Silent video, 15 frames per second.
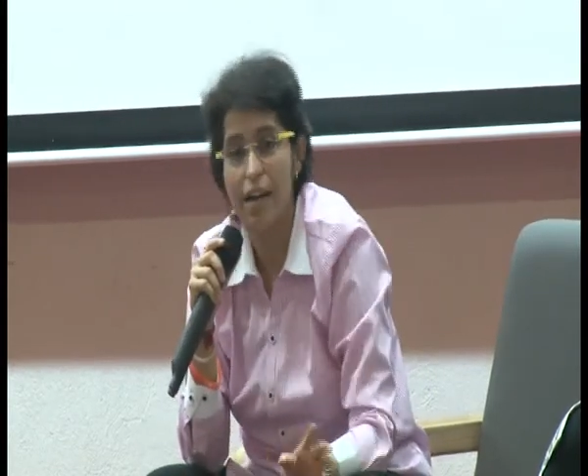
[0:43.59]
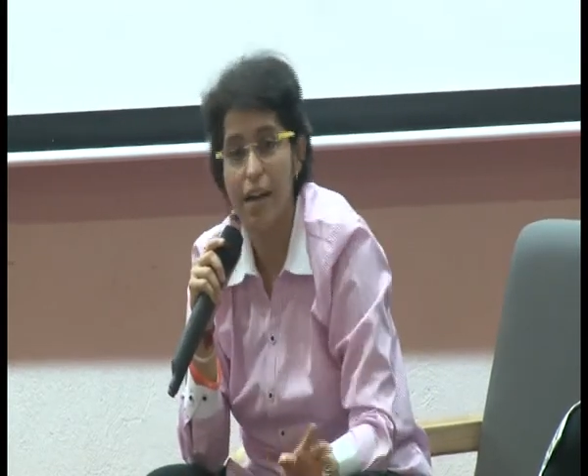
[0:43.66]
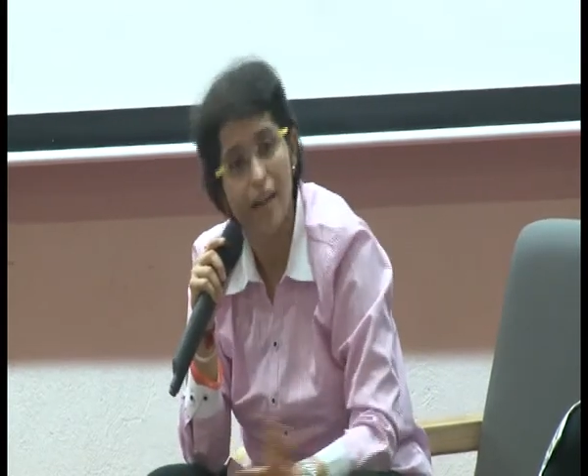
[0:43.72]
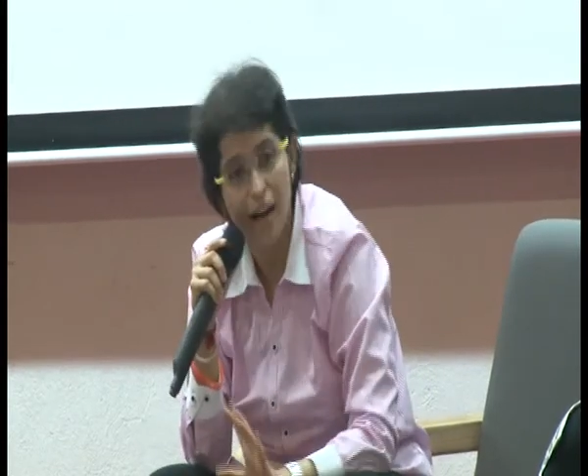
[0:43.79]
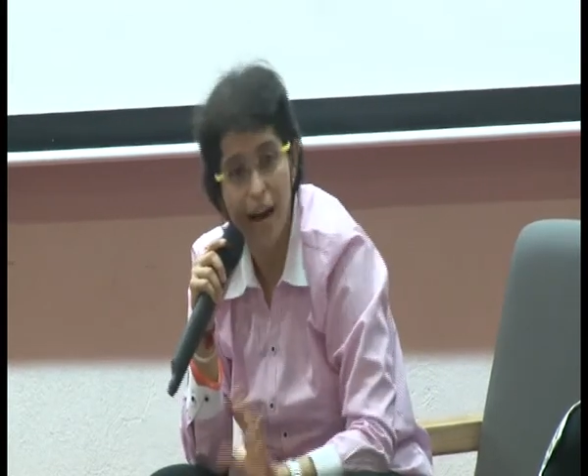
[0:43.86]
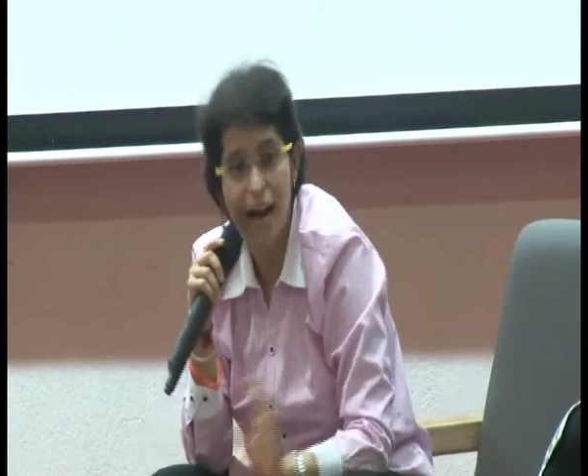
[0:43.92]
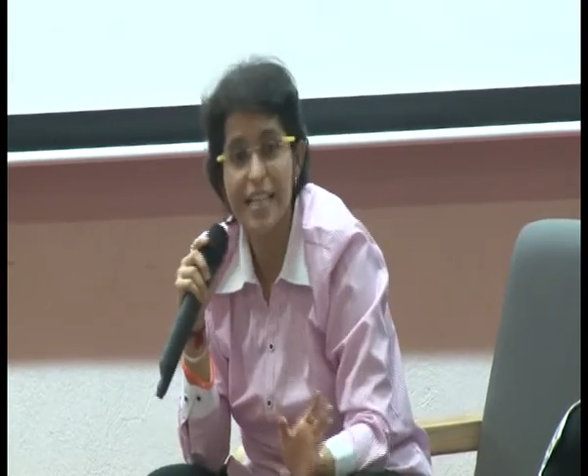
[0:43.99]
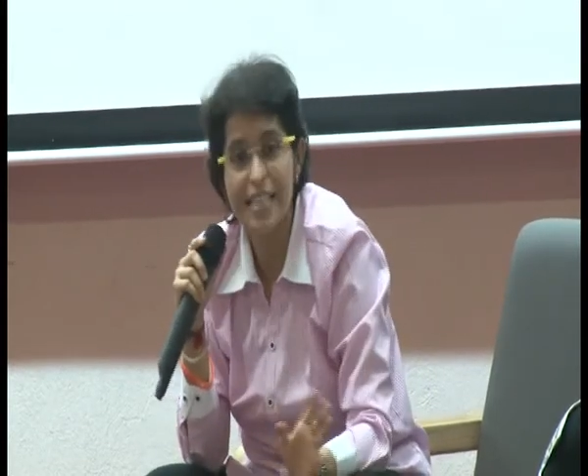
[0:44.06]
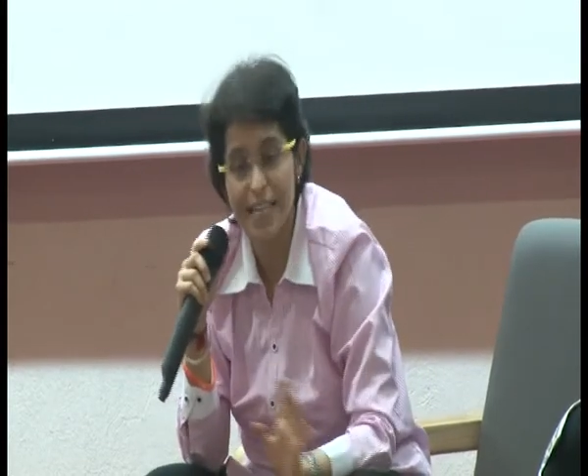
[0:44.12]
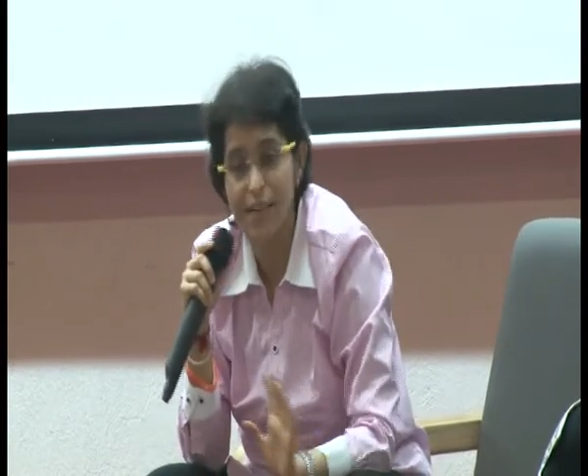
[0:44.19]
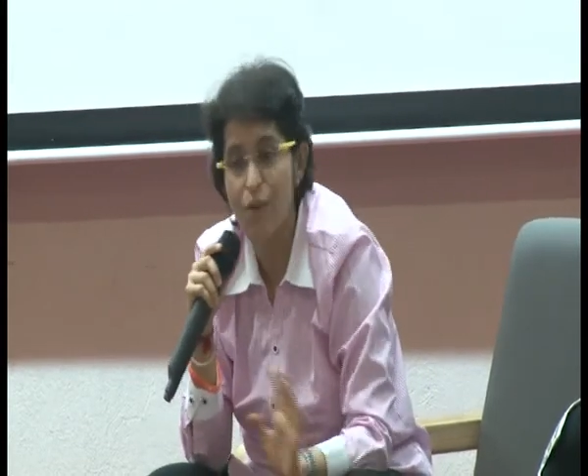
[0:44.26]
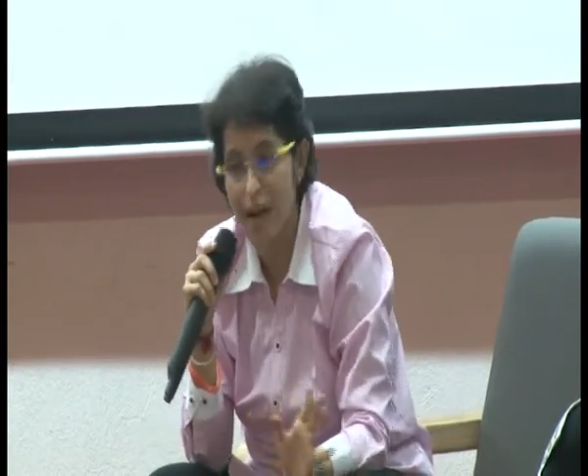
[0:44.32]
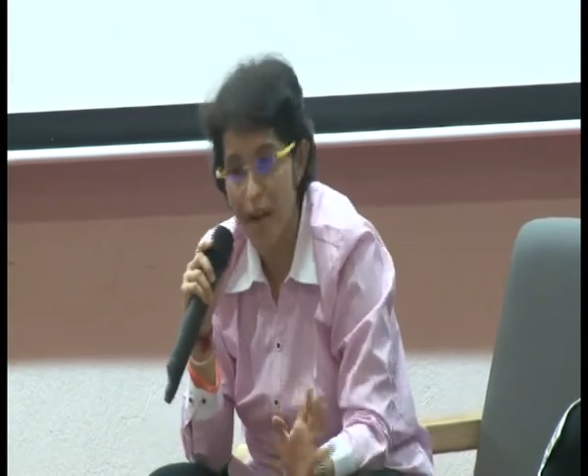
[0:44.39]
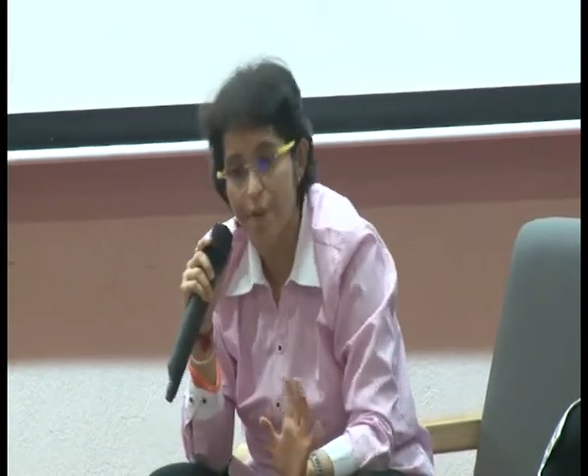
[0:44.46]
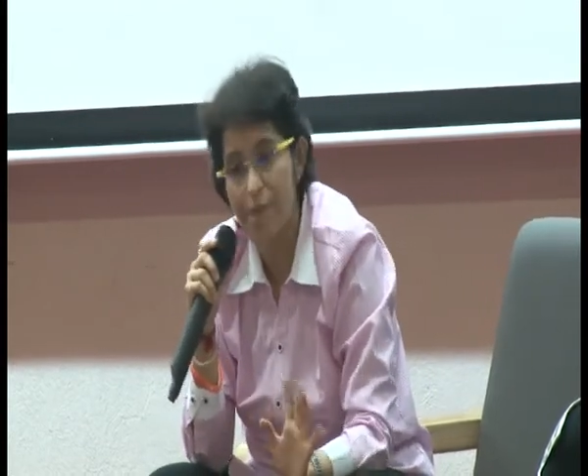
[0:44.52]
Okay,
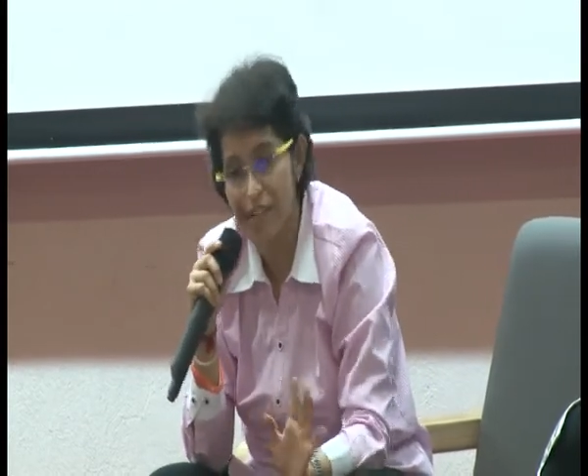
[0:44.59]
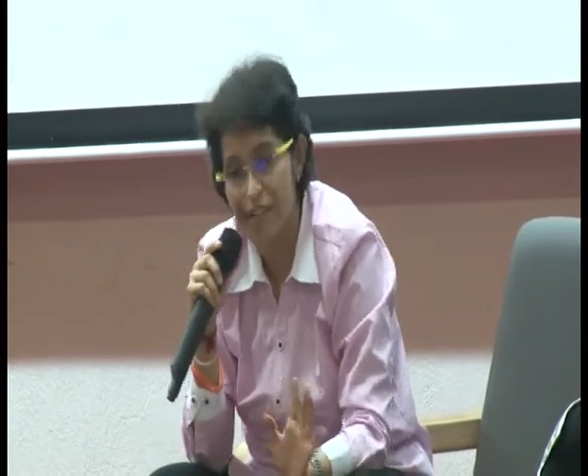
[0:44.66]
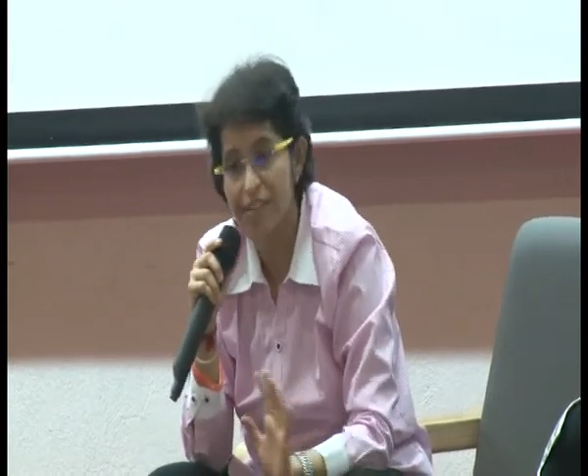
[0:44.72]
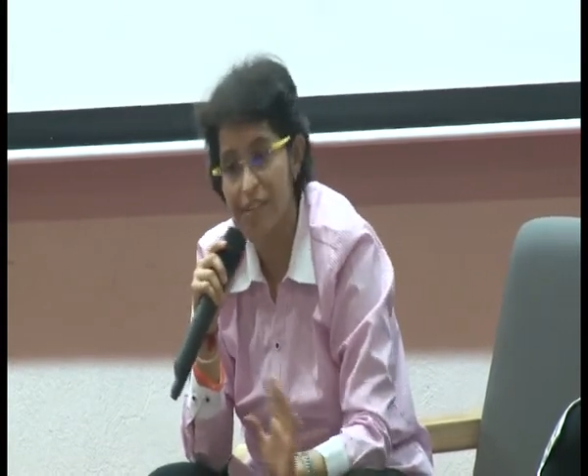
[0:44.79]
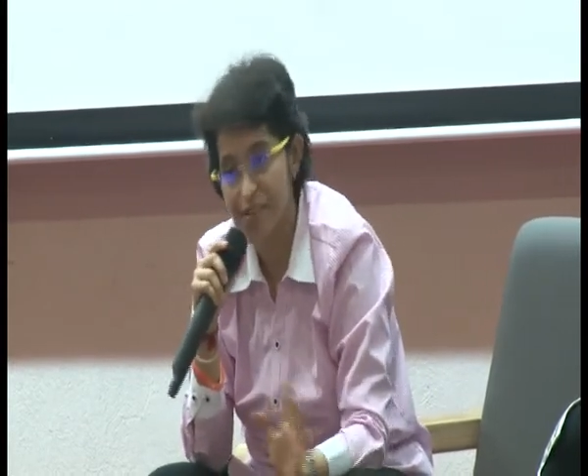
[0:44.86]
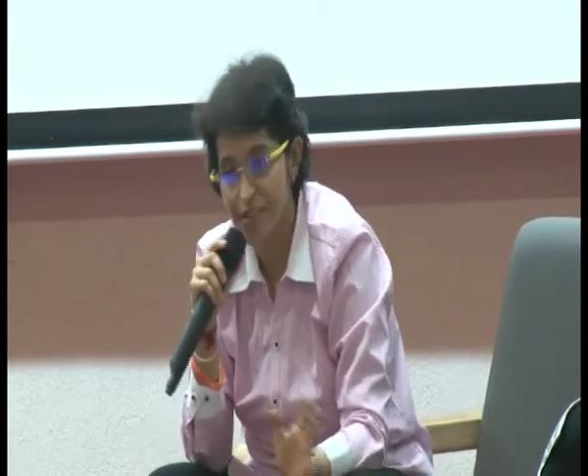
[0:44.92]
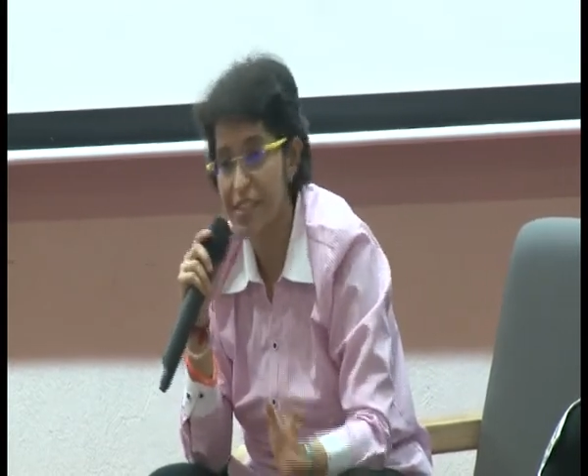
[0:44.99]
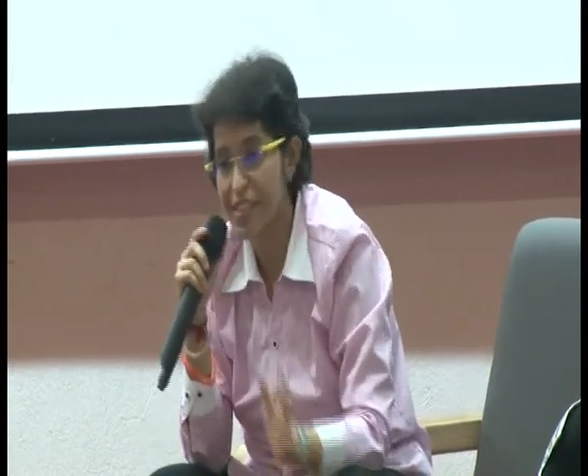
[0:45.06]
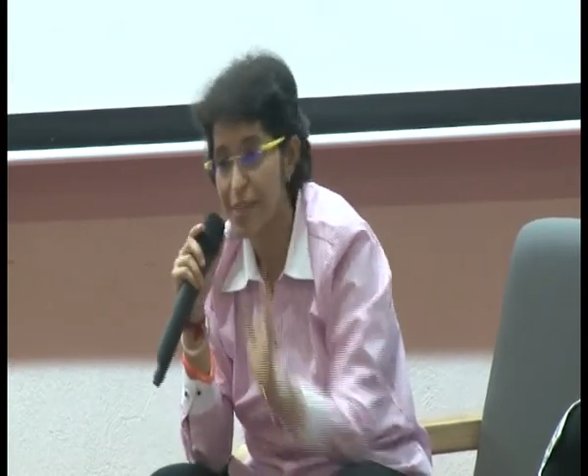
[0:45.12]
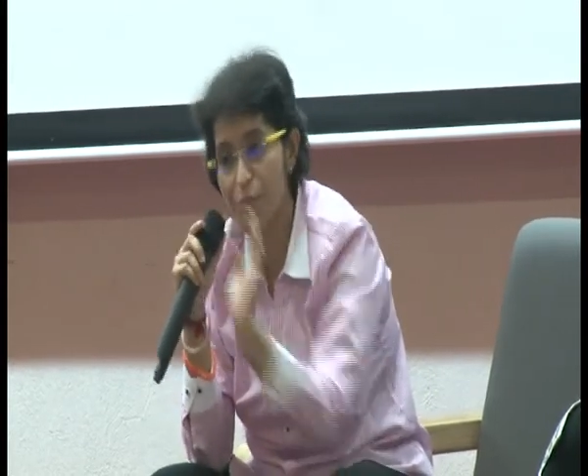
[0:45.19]
I'll say what happened.